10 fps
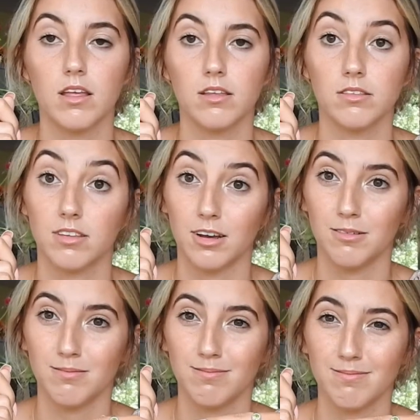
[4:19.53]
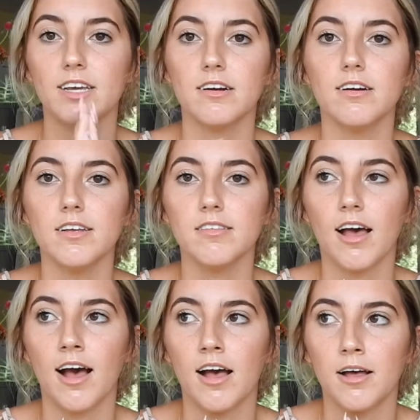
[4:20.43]
So here's
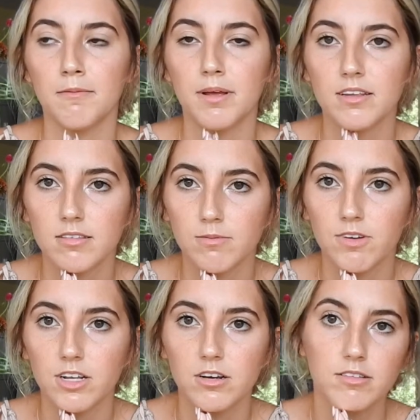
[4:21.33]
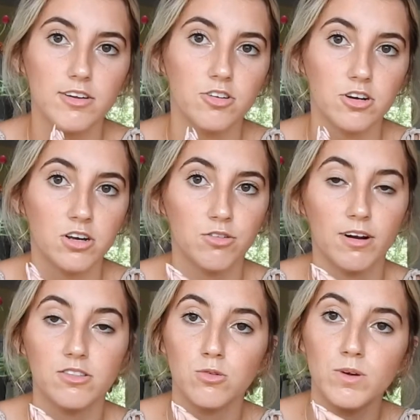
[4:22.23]
some videos I took
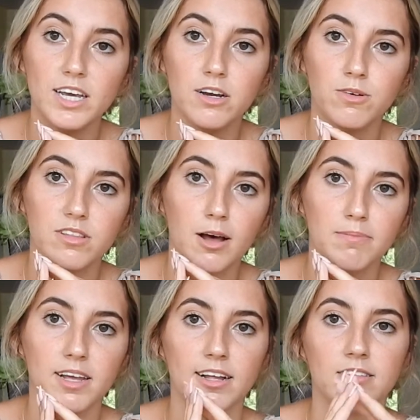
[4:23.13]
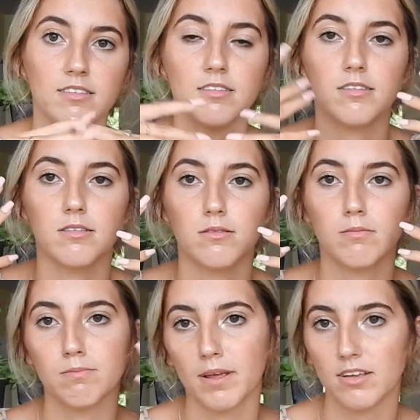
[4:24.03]
throughout the week with updates
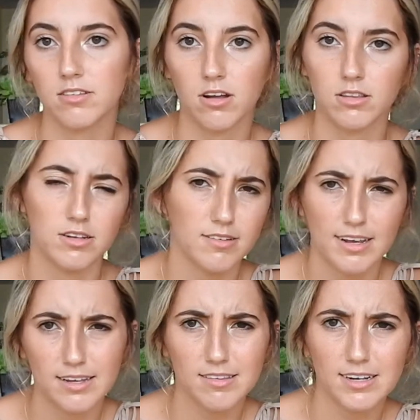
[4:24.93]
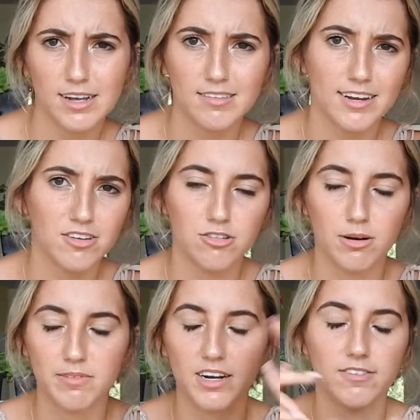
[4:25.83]
based on the days, I guess. I didn't do an
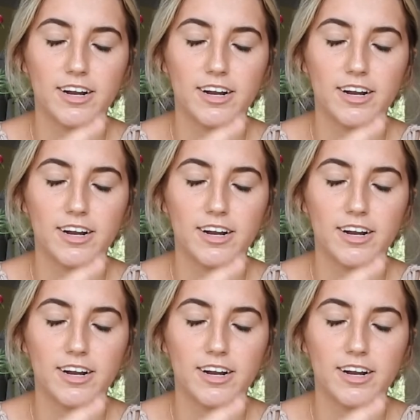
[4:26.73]
update every